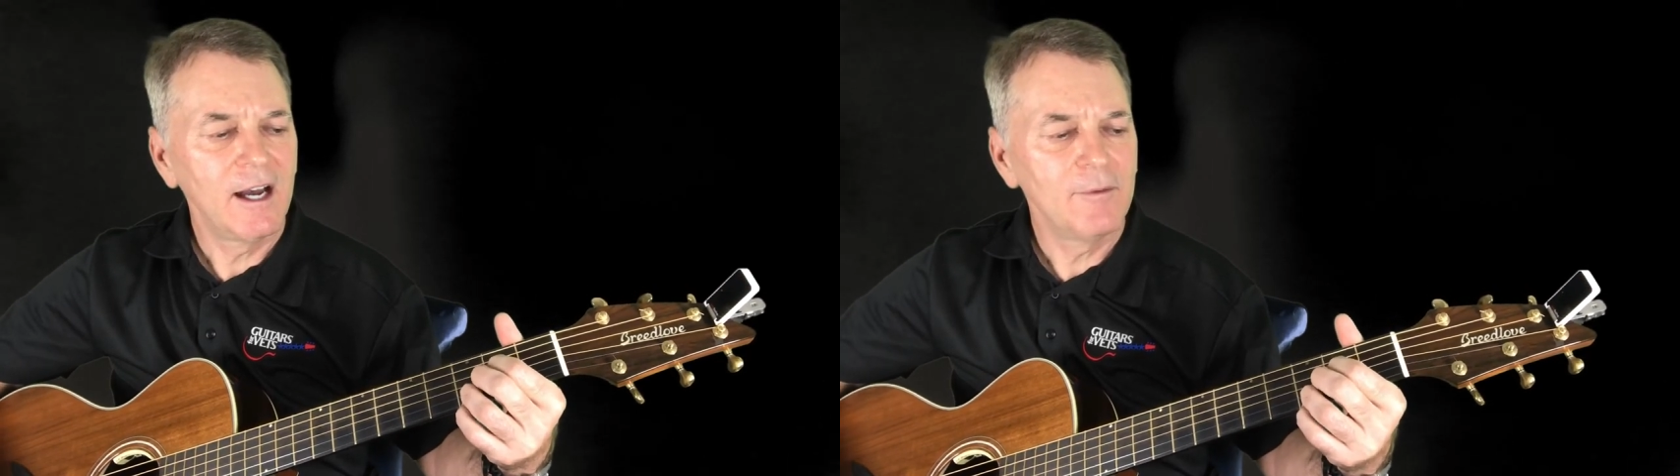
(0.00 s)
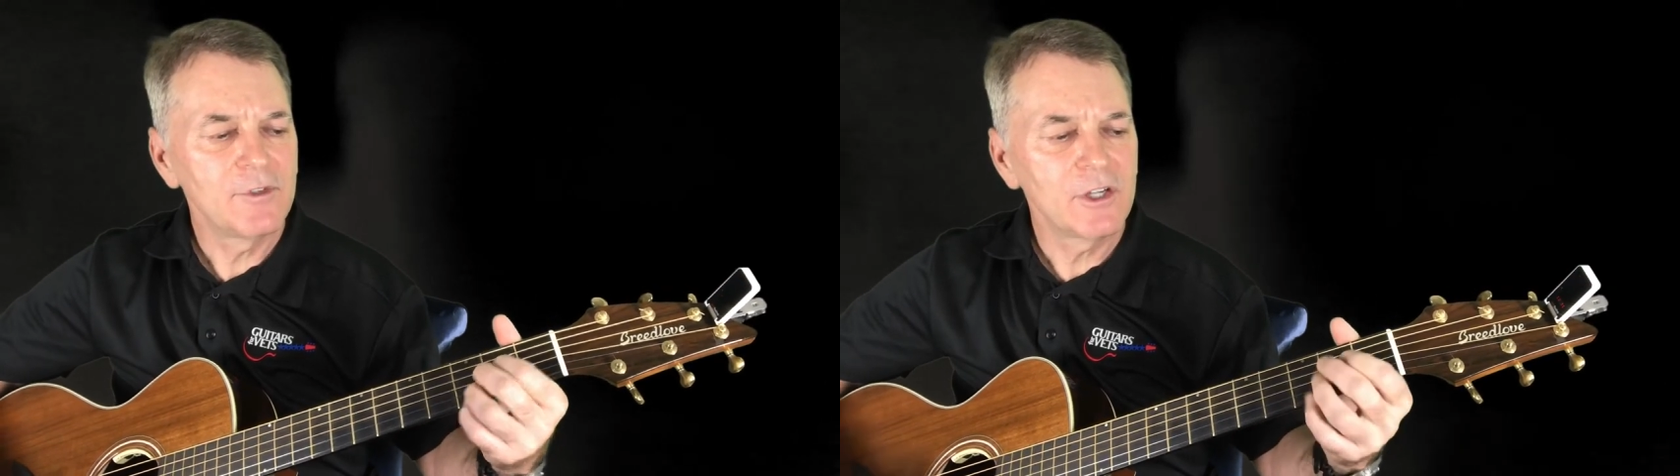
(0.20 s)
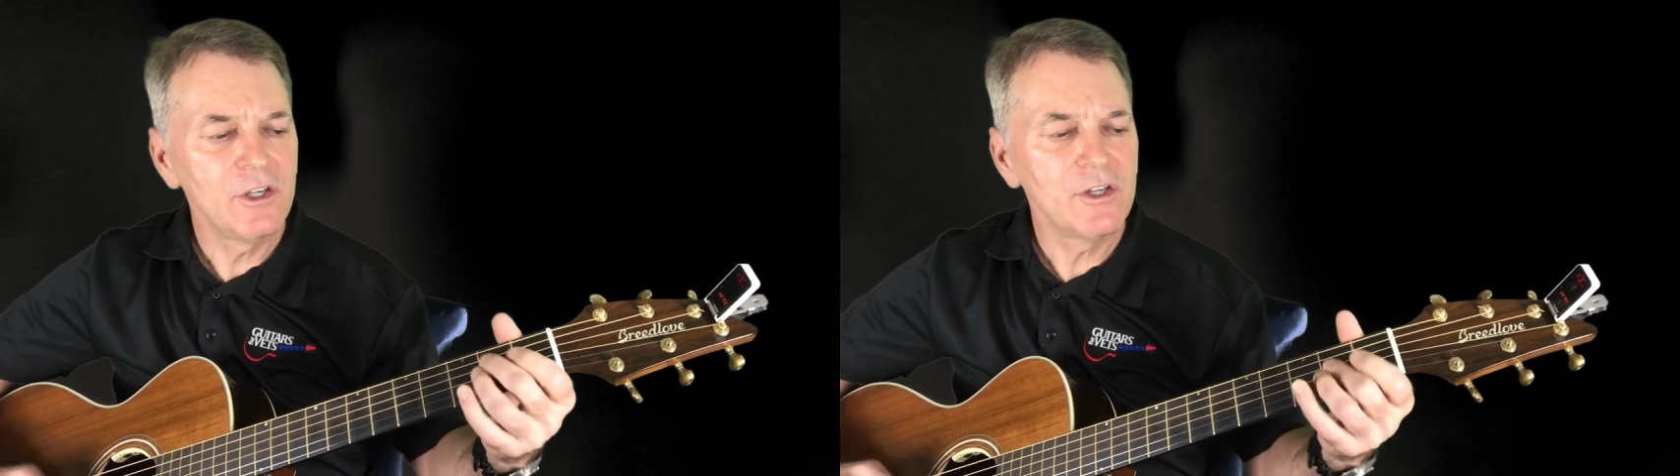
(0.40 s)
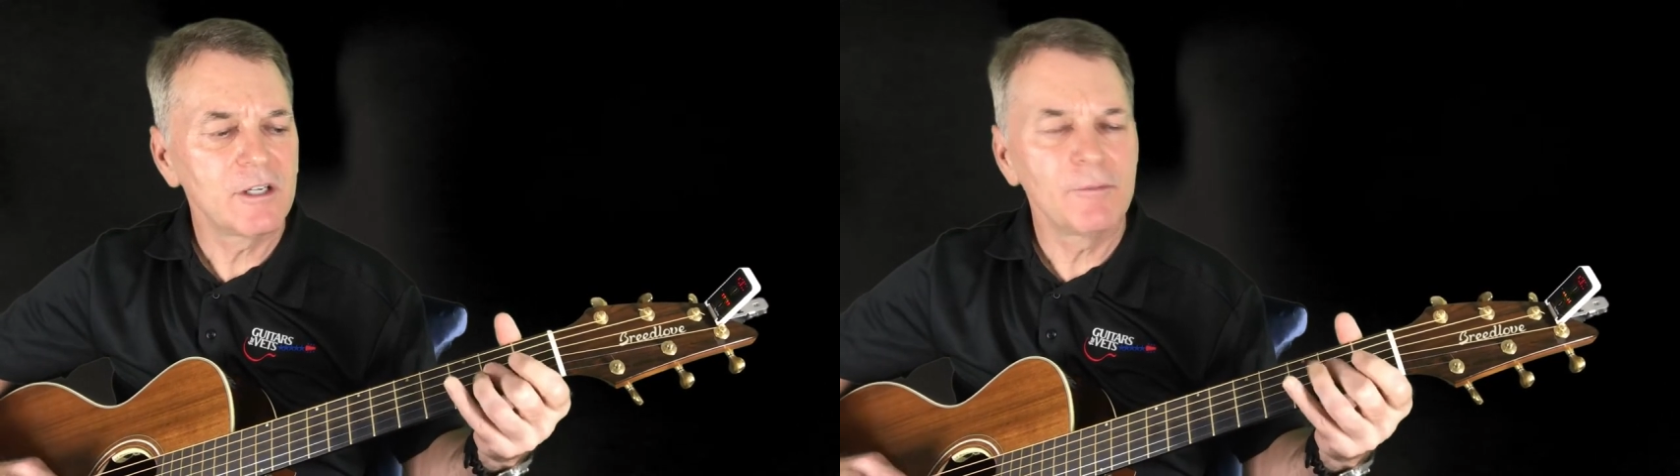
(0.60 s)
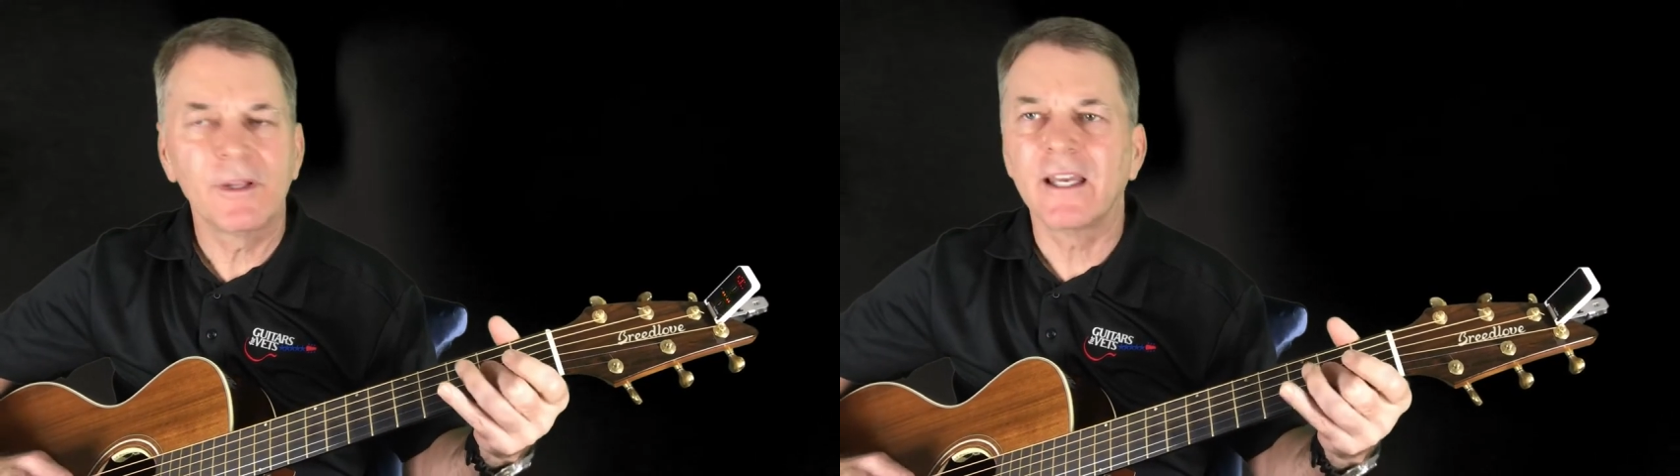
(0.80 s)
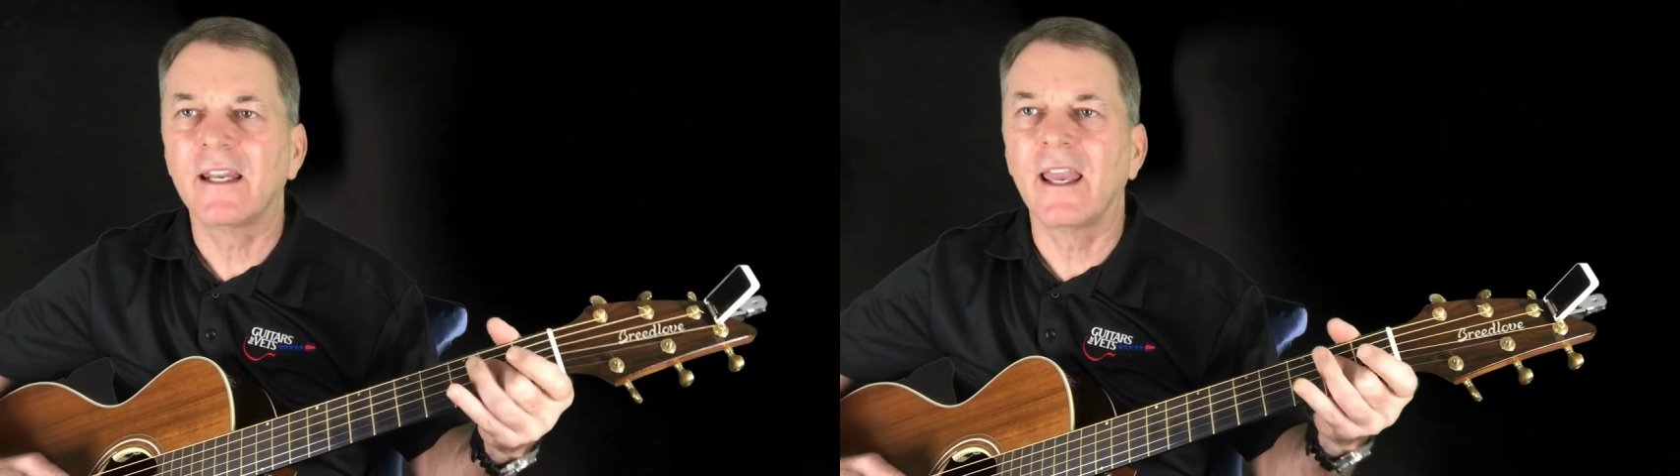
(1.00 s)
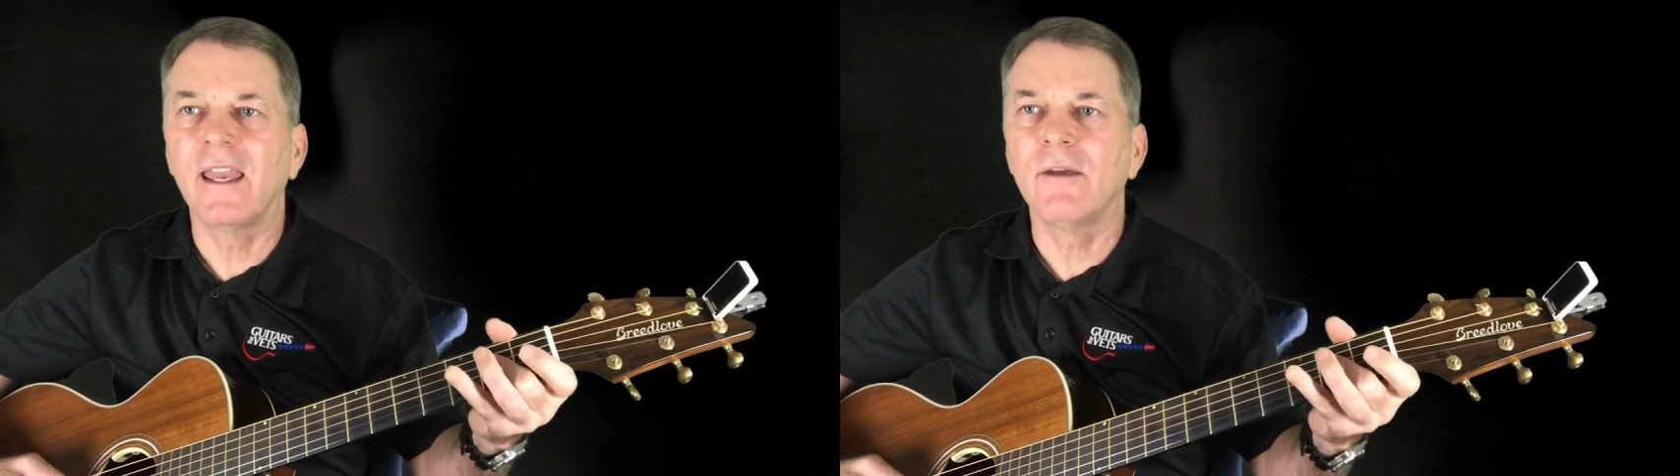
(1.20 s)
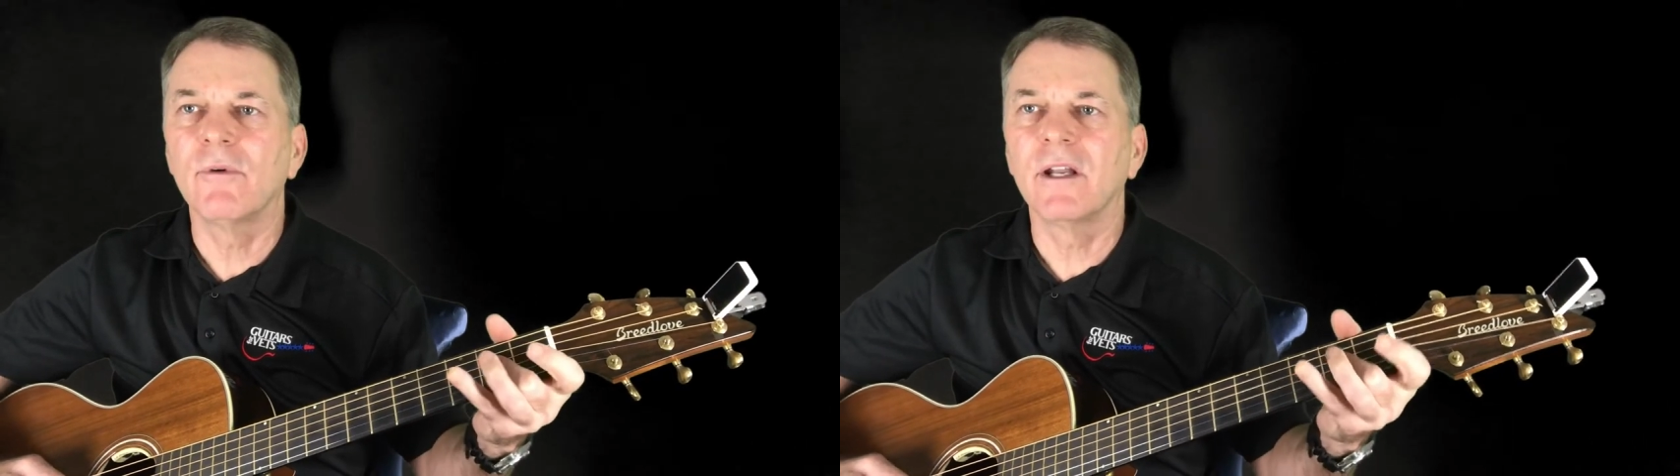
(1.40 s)
So you can play an
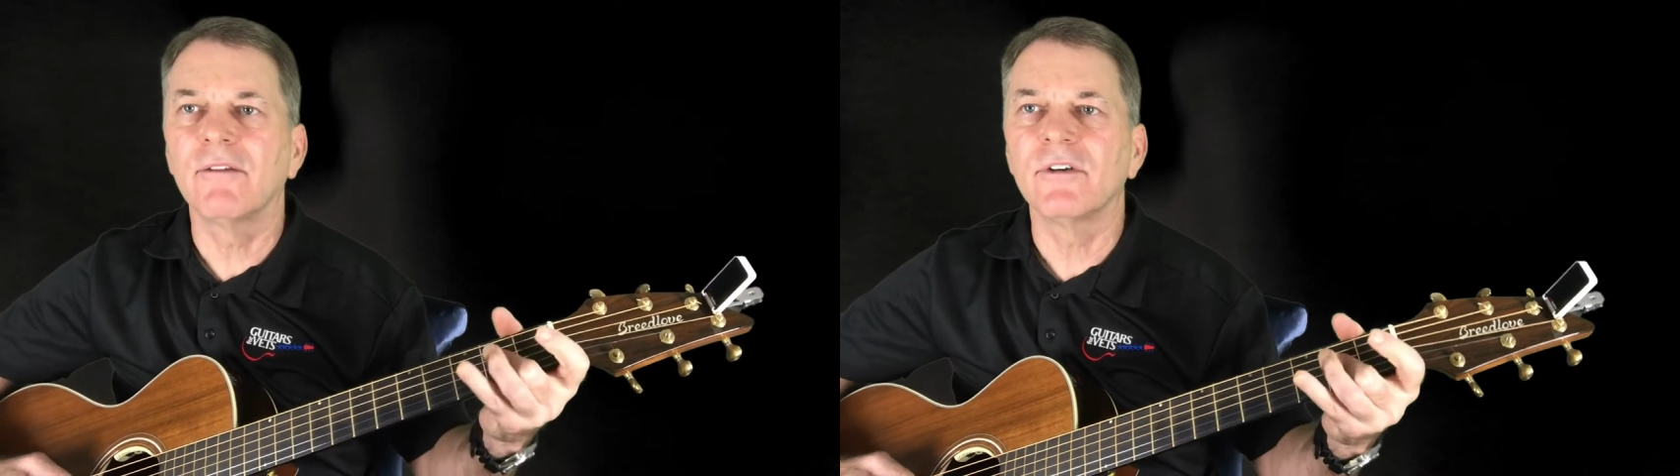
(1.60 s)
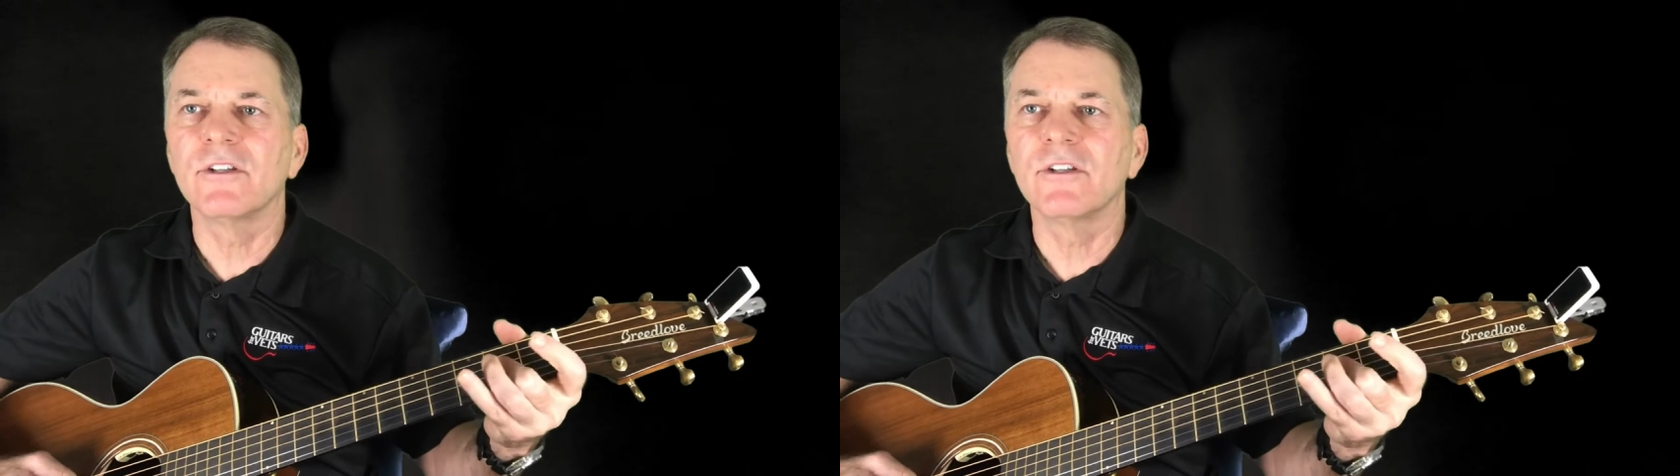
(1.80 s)
A whatever